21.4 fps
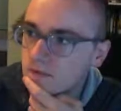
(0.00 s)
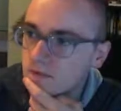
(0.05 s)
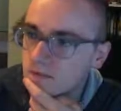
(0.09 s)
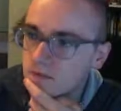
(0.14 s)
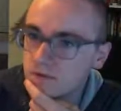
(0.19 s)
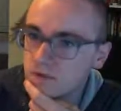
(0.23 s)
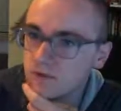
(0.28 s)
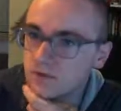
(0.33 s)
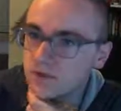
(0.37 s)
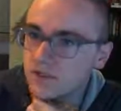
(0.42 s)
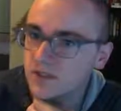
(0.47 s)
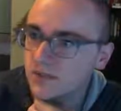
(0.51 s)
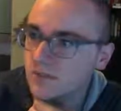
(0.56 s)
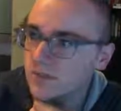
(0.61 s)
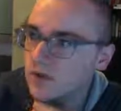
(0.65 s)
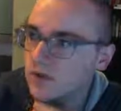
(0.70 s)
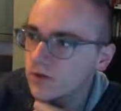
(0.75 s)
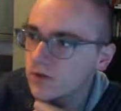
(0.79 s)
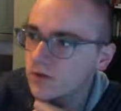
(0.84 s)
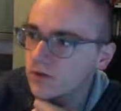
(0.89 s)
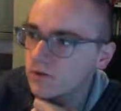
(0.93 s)
Really
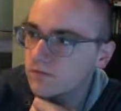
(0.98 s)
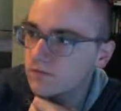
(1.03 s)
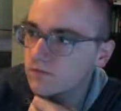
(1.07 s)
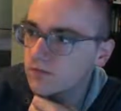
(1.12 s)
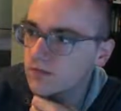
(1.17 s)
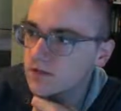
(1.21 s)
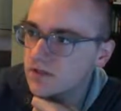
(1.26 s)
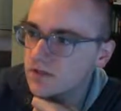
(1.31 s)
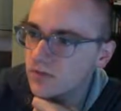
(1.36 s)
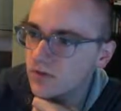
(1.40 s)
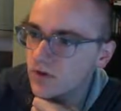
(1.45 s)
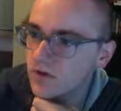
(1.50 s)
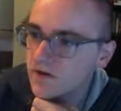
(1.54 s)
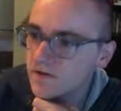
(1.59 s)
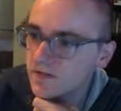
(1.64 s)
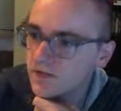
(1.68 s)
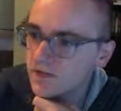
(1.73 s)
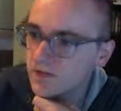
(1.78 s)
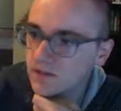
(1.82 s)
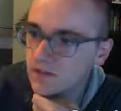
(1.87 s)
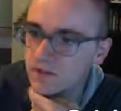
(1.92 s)
small GIF,
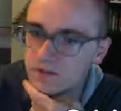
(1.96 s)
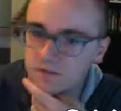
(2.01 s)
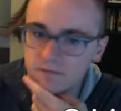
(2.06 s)
unsurprisingly.